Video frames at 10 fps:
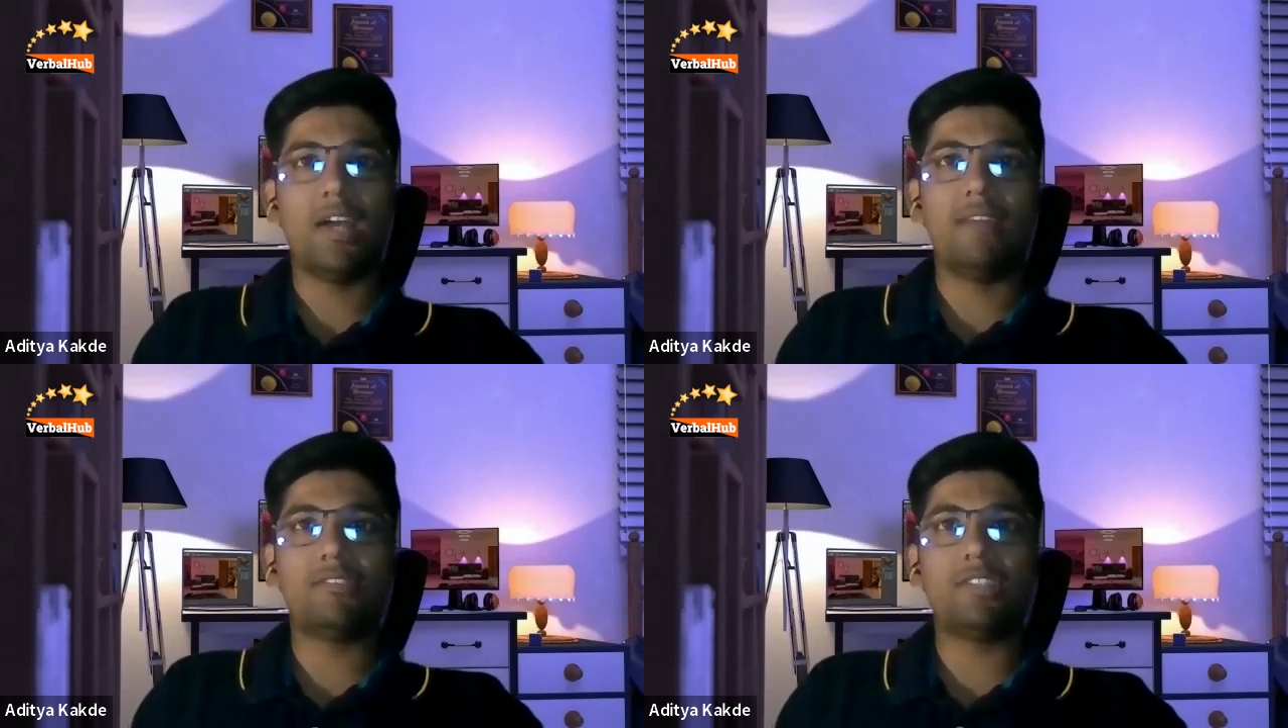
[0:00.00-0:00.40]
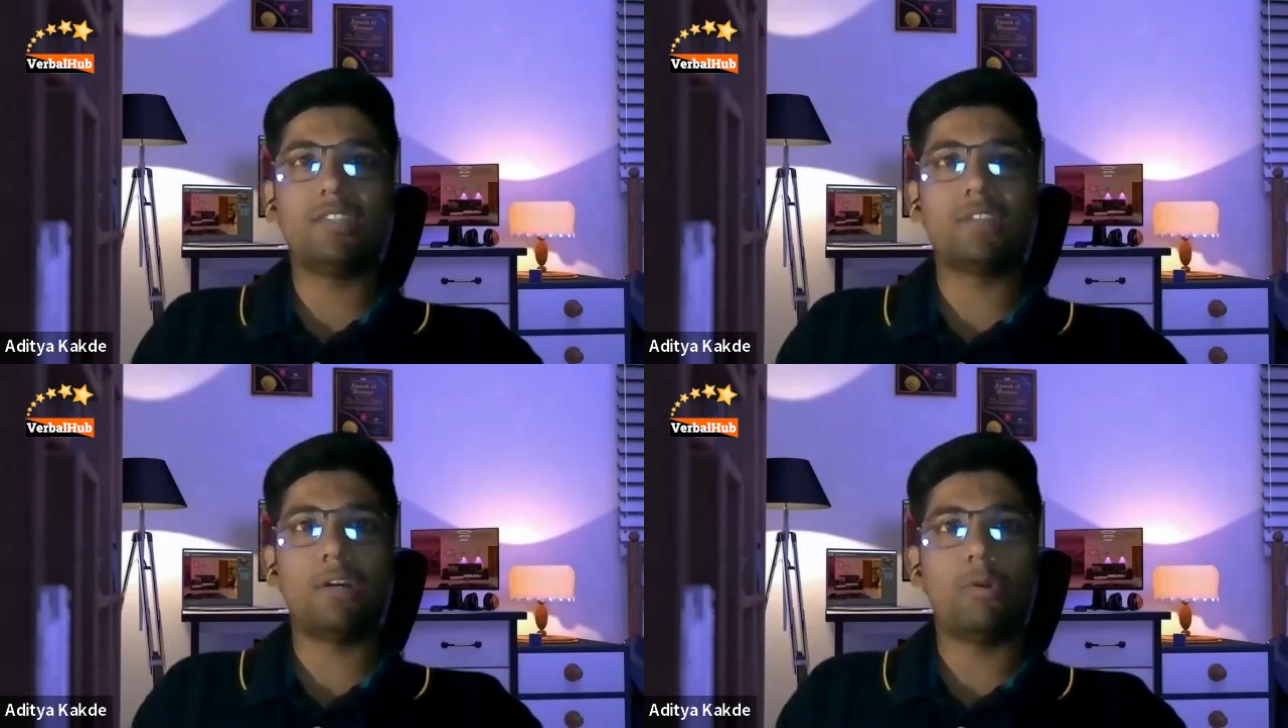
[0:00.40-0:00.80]
as
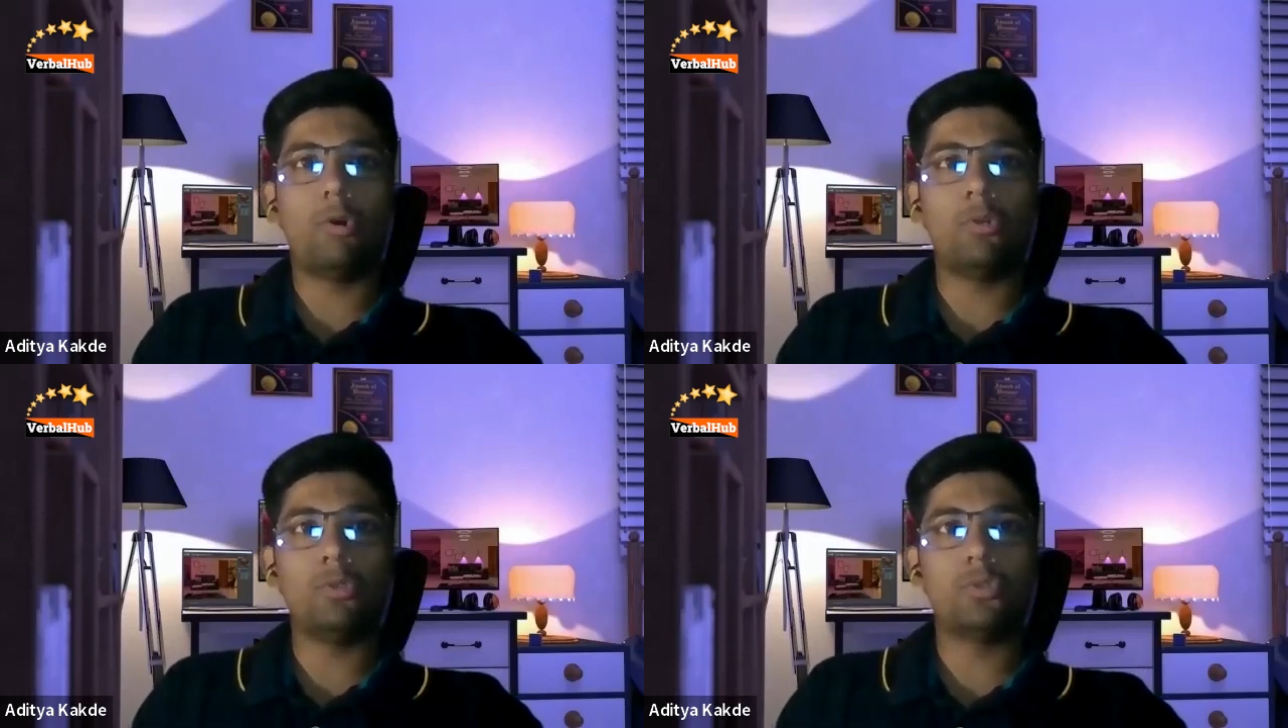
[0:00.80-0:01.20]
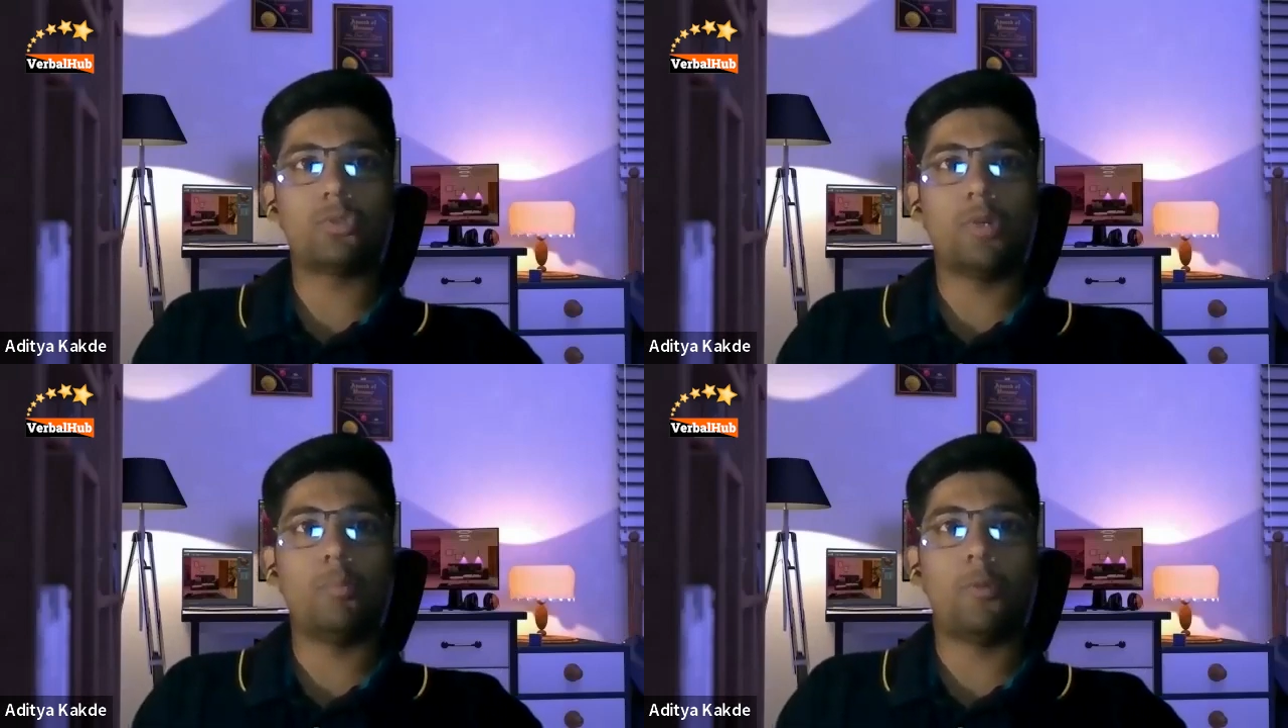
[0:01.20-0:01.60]
these are
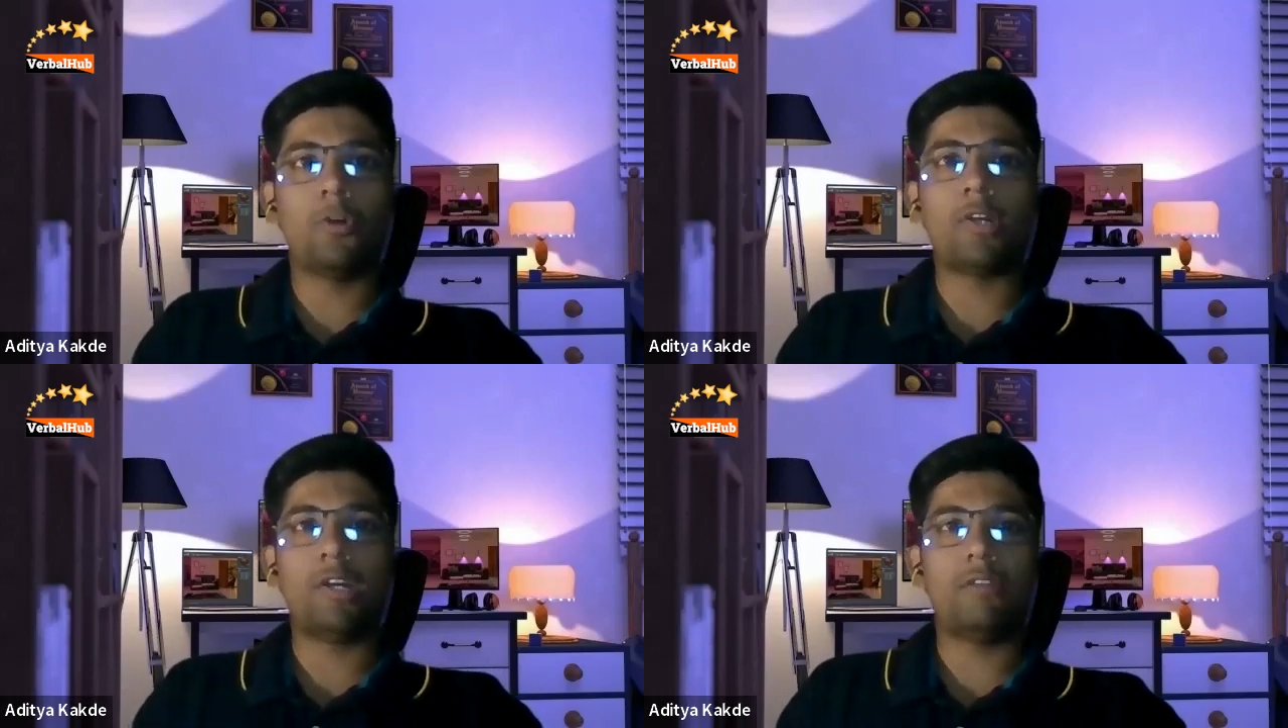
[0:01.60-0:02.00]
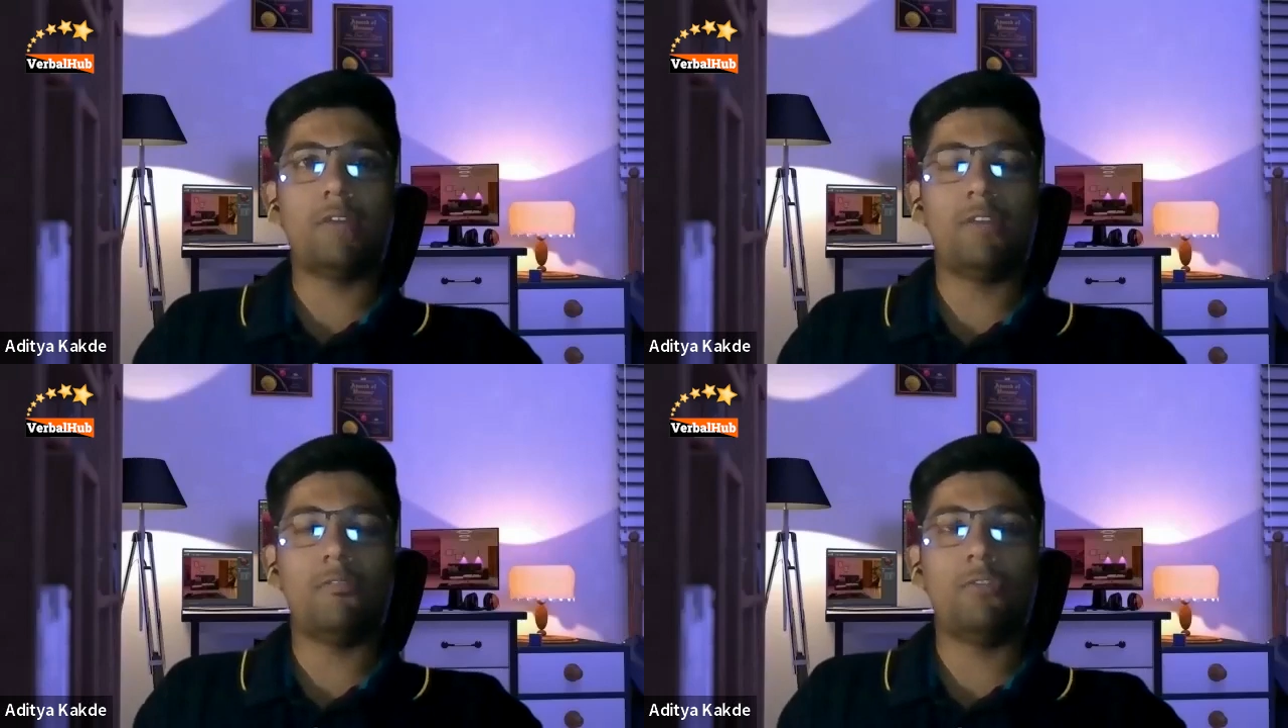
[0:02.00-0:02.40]
also important
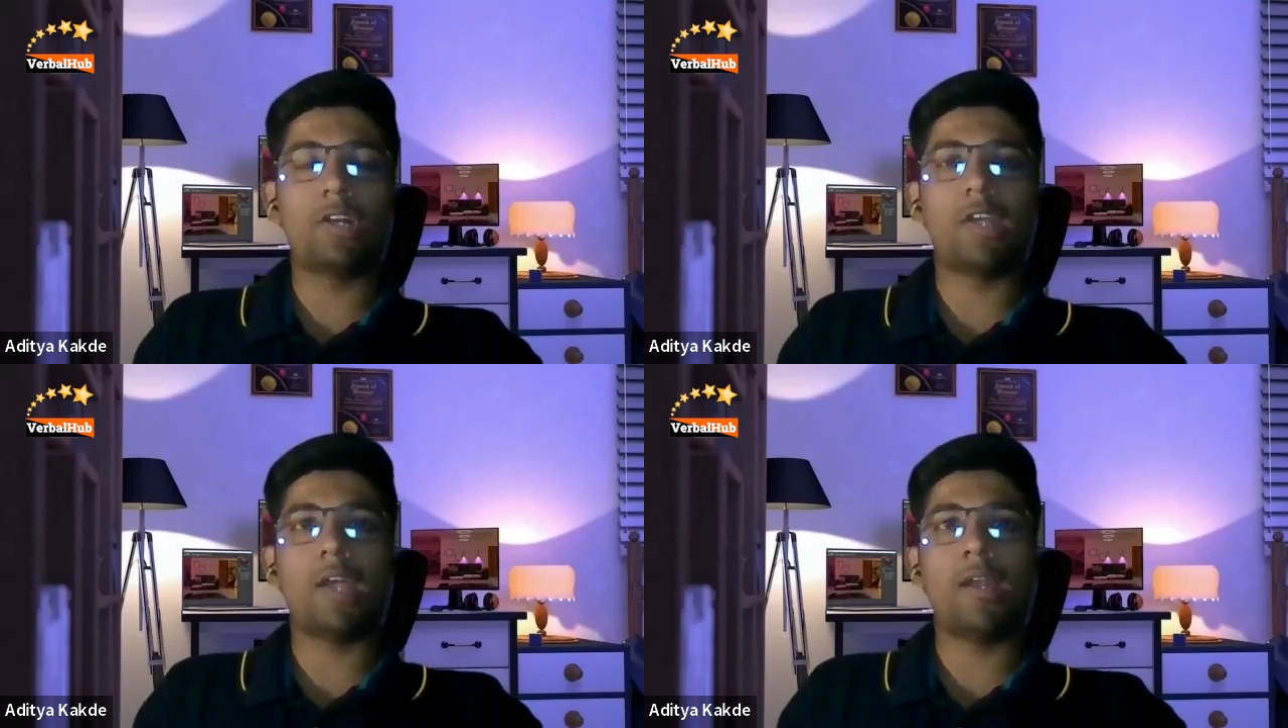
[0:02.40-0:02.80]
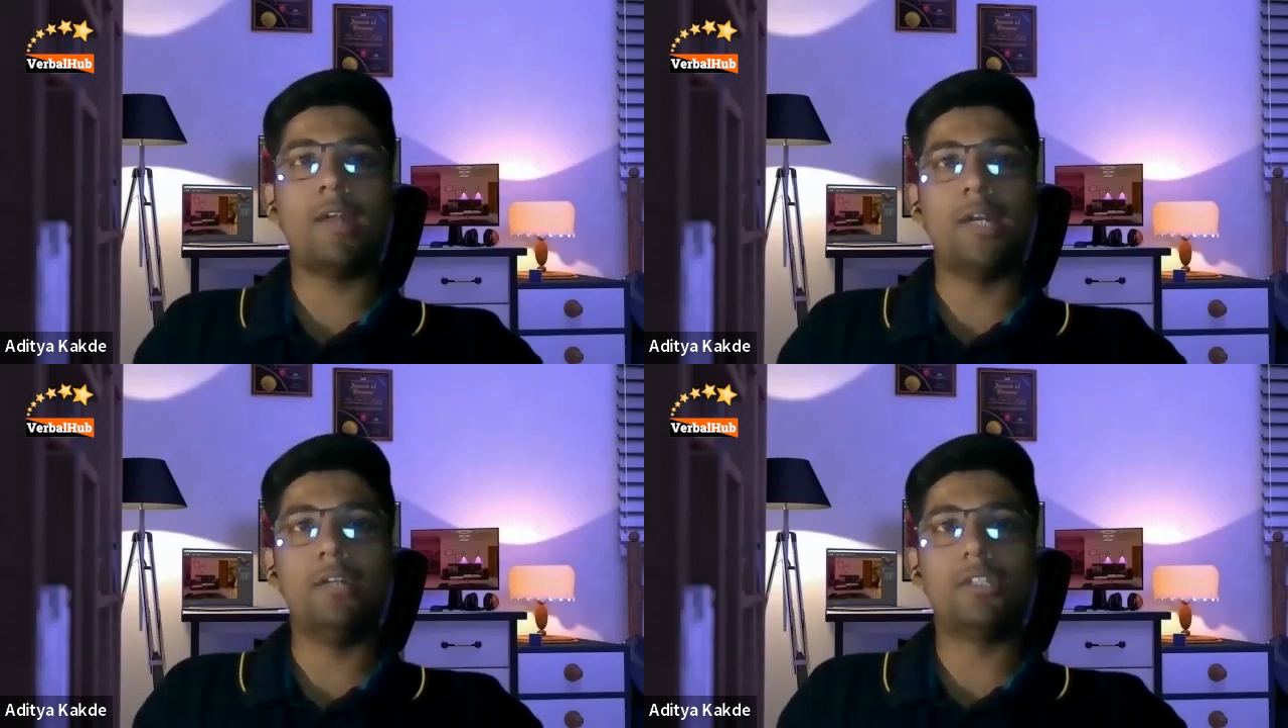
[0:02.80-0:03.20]
when working in
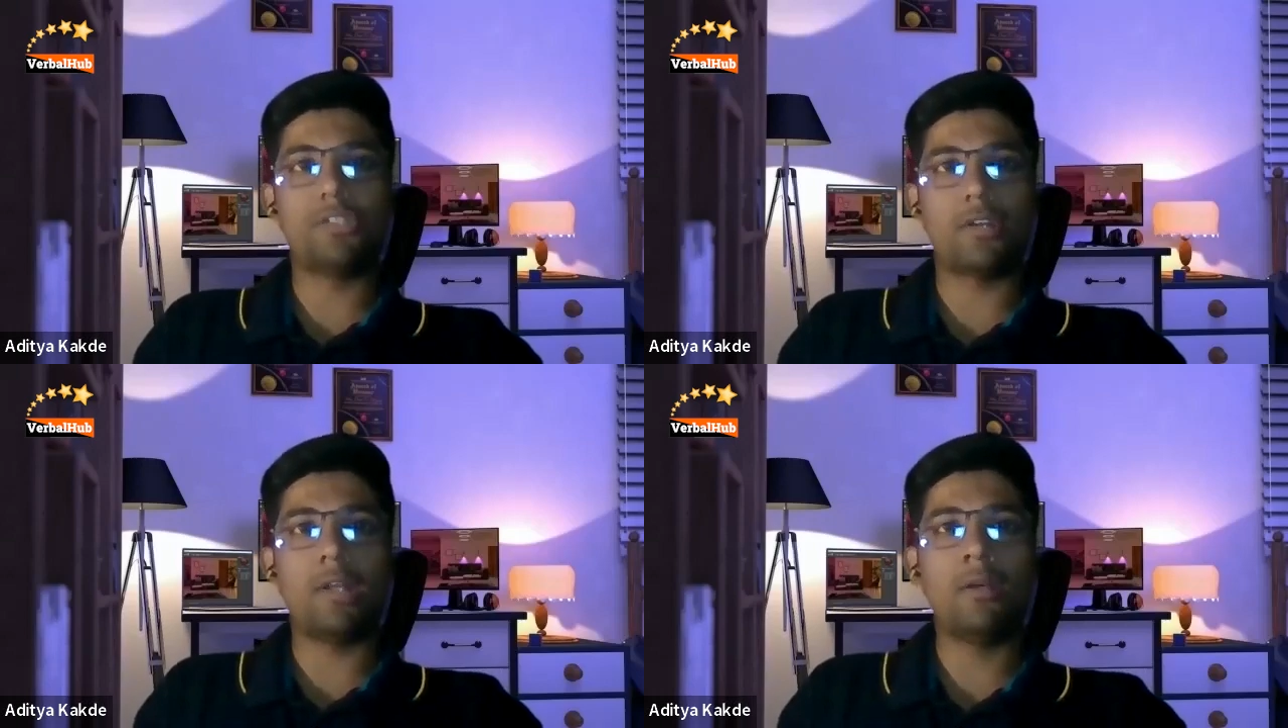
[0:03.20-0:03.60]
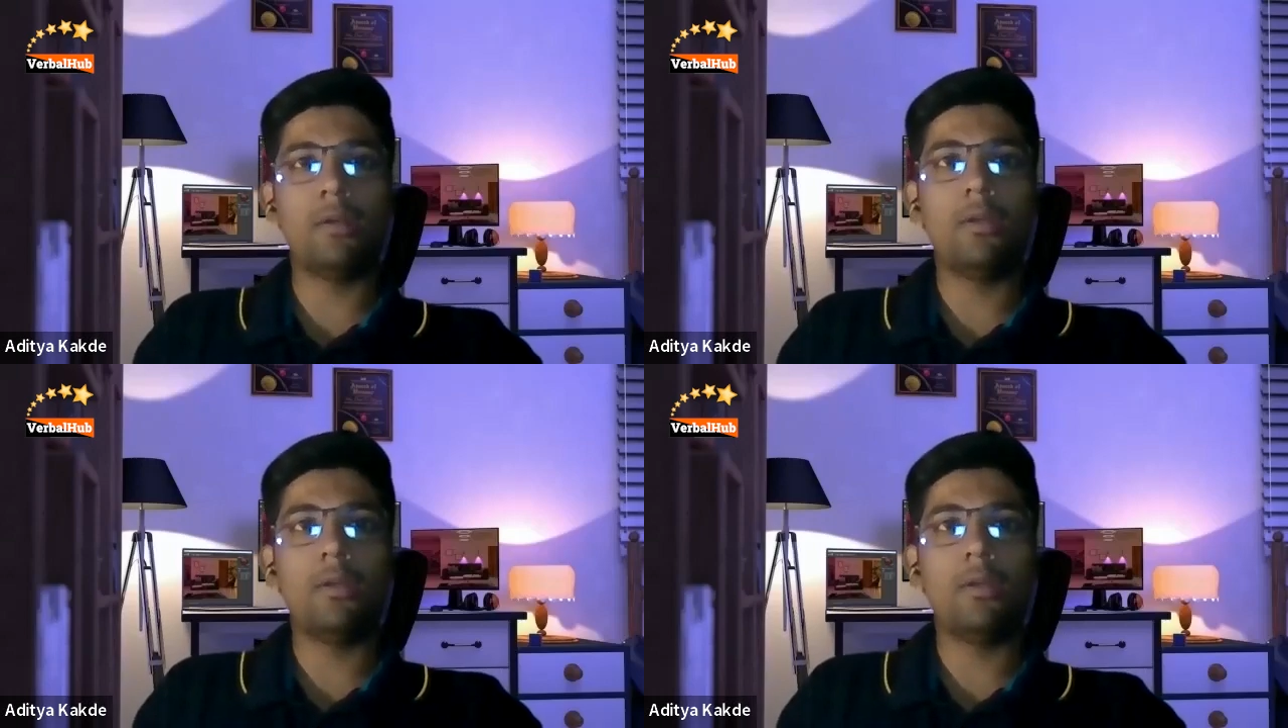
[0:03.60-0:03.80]
an industry.